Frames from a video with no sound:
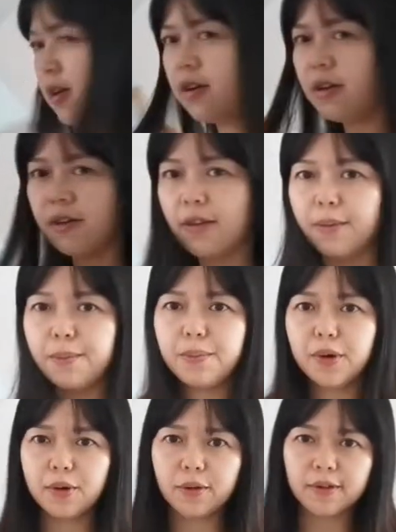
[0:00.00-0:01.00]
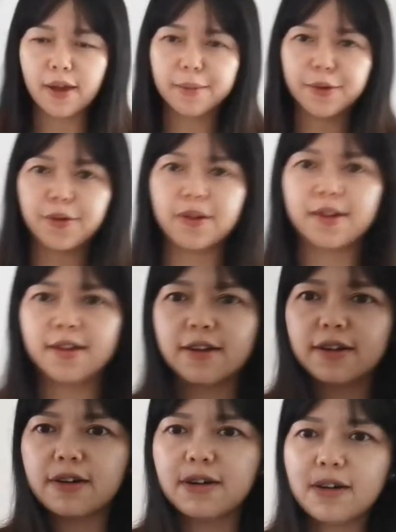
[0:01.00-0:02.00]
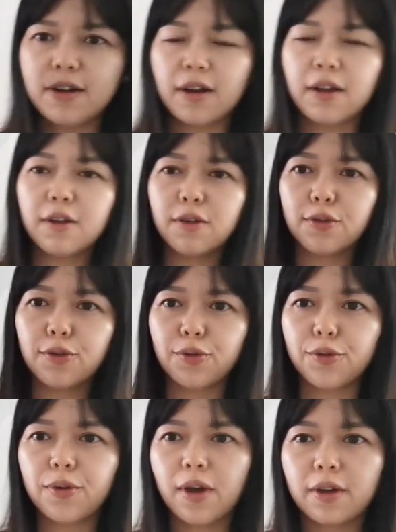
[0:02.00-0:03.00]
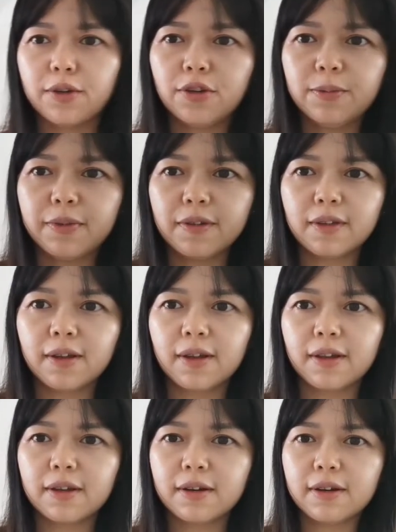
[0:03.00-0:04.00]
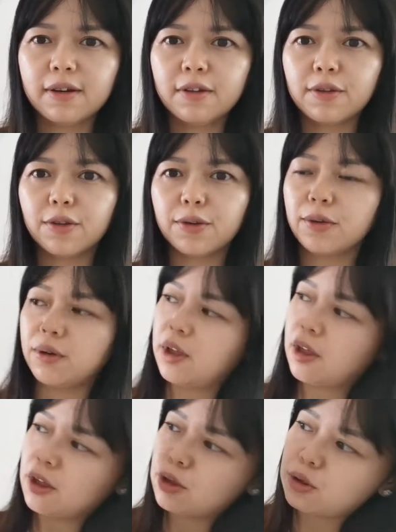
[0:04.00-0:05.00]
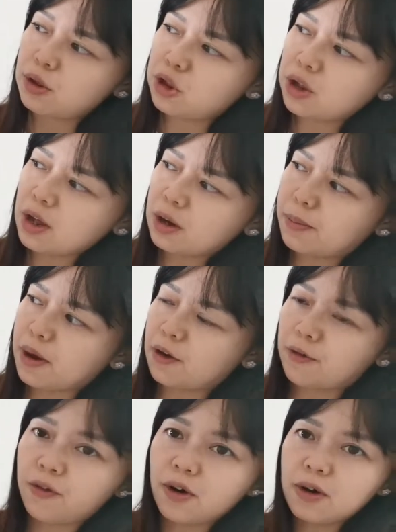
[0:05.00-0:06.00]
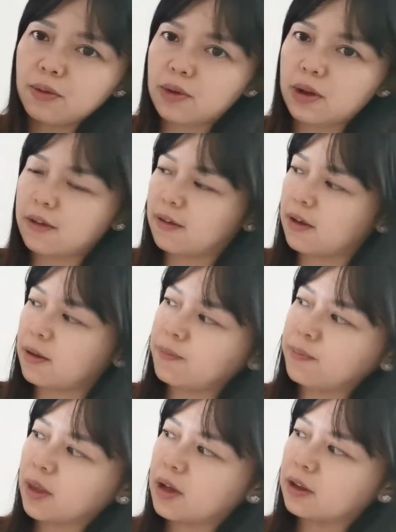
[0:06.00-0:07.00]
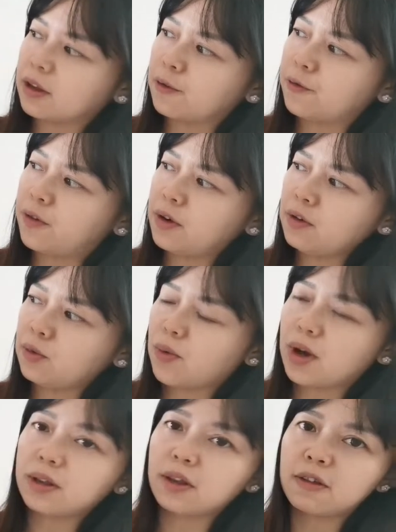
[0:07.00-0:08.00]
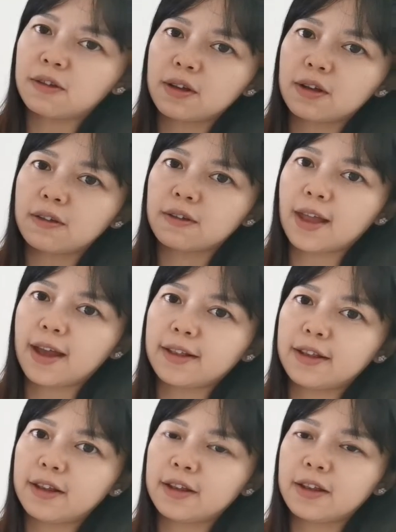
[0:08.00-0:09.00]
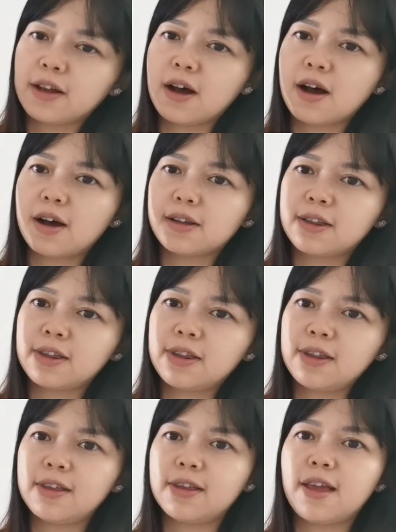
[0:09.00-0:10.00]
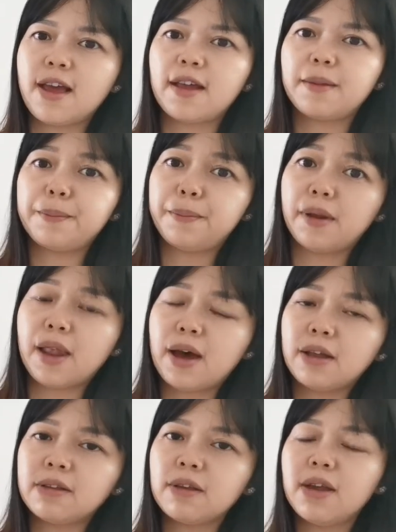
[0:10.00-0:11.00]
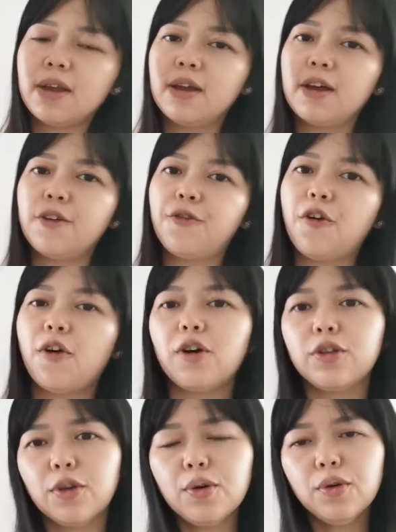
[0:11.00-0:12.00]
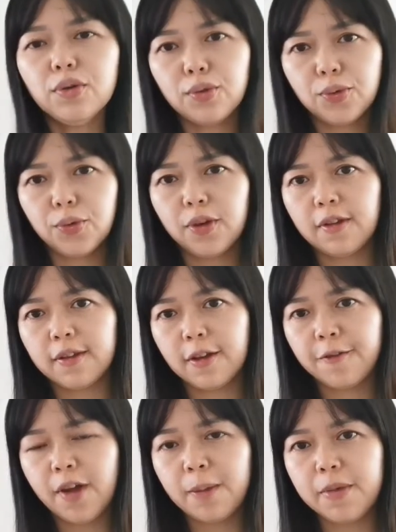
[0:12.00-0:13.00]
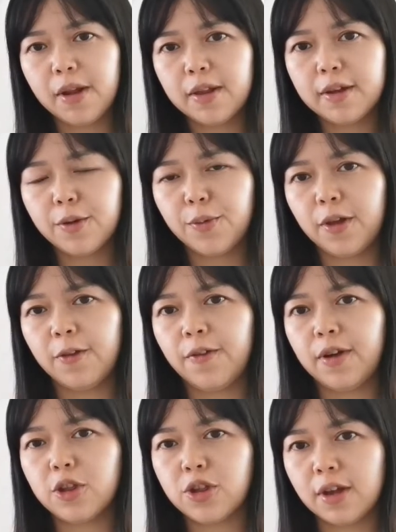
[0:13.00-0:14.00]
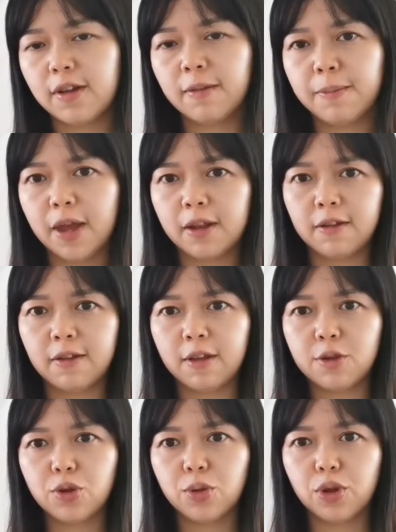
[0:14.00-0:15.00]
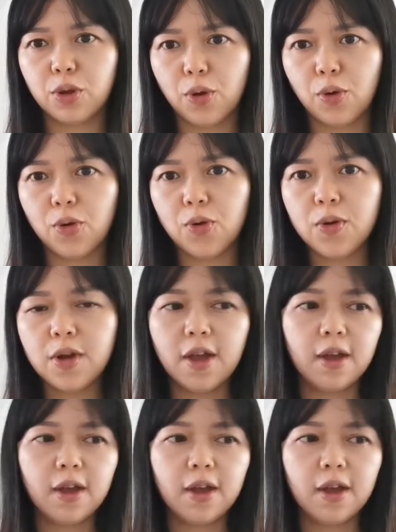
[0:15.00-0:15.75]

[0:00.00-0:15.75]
a simple summary here, so I hope it's clear. So she shared about four reasons. The first one is the stagnant qi and blood. For those who is familiar with Chinese medicine should know,